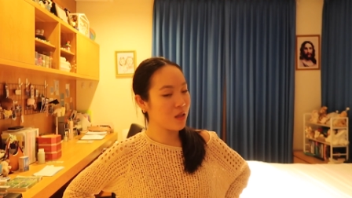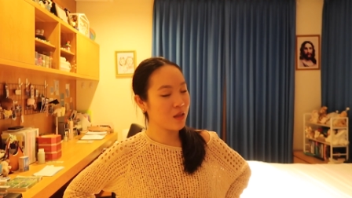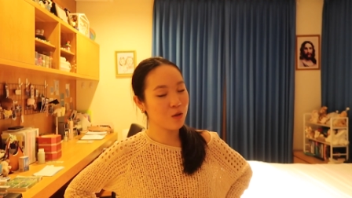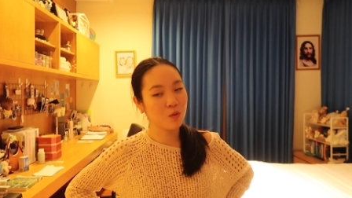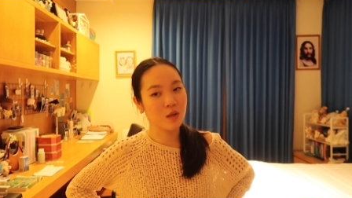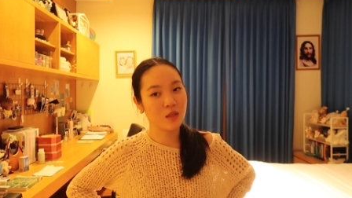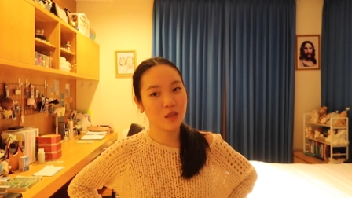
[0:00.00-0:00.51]
like
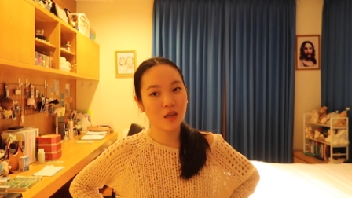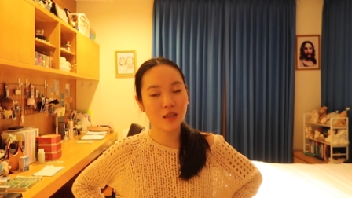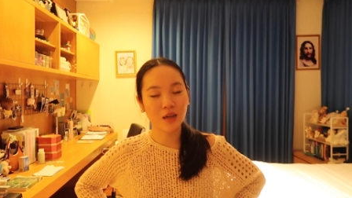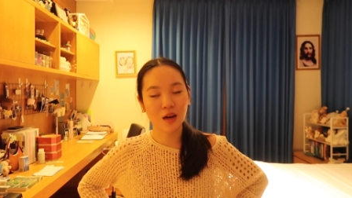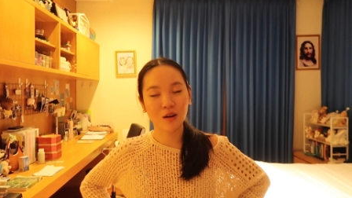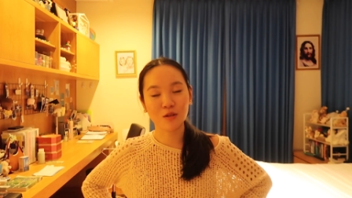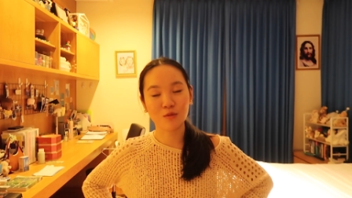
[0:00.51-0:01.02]
the quiz that I
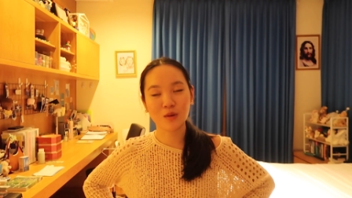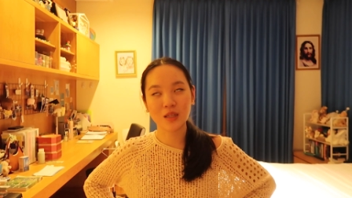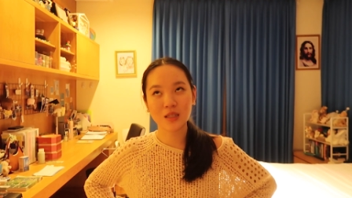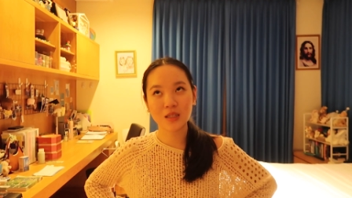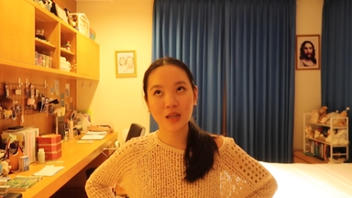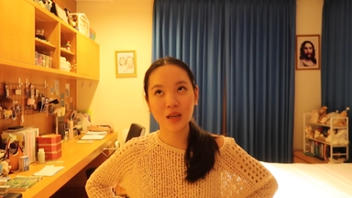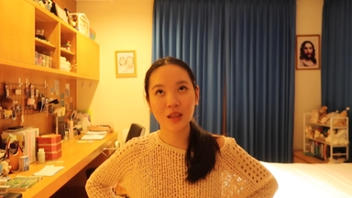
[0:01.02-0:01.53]
had on
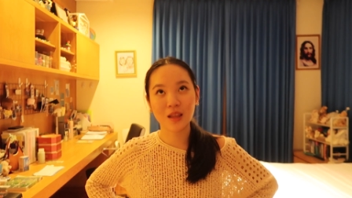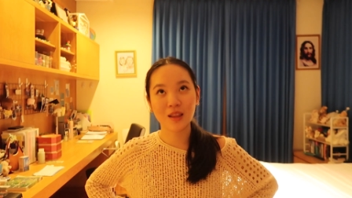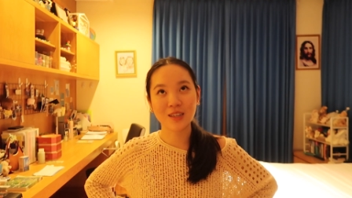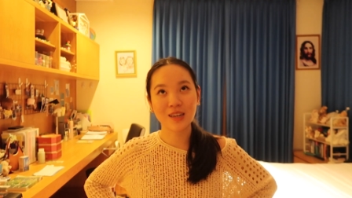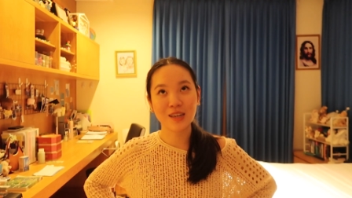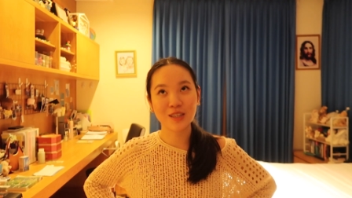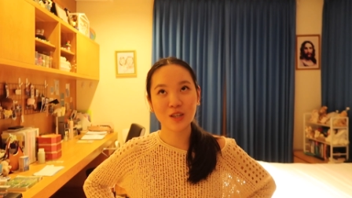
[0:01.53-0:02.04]
Wednesday and then the
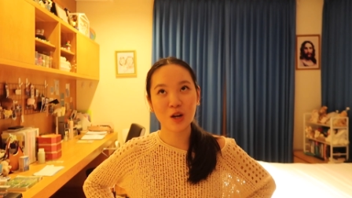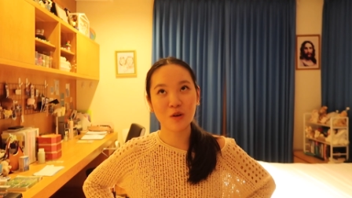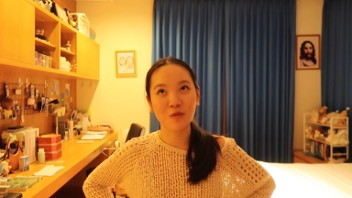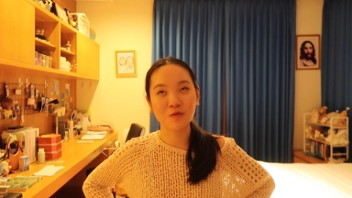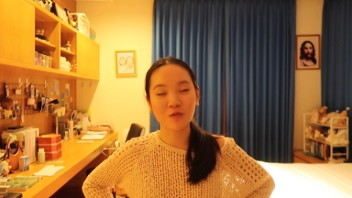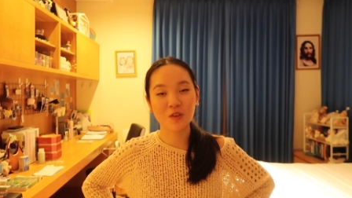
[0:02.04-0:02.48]
test on